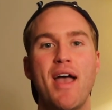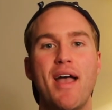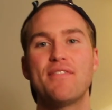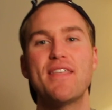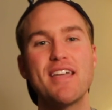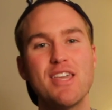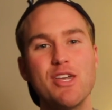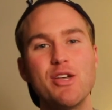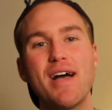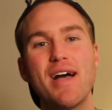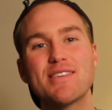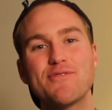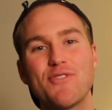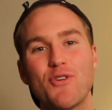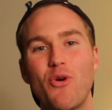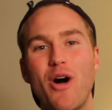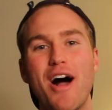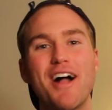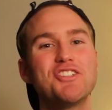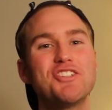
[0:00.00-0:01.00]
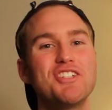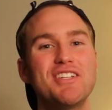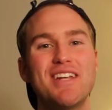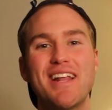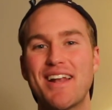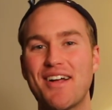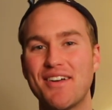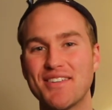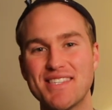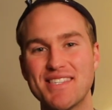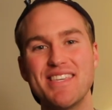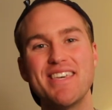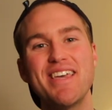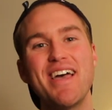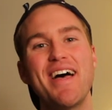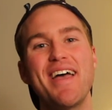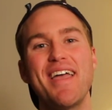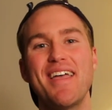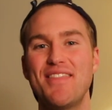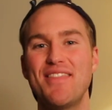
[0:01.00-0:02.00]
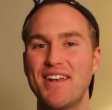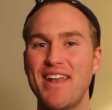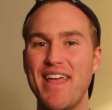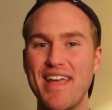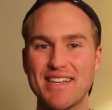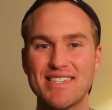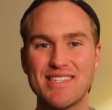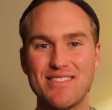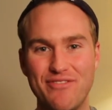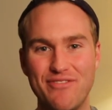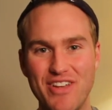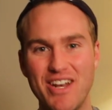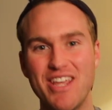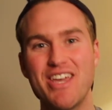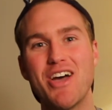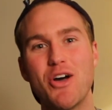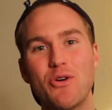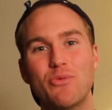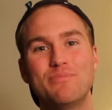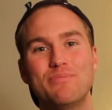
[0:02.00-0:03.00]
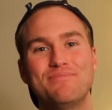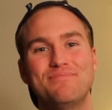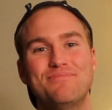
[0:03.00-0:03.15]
Thank you guys for watching, and I'll see ya in the next video.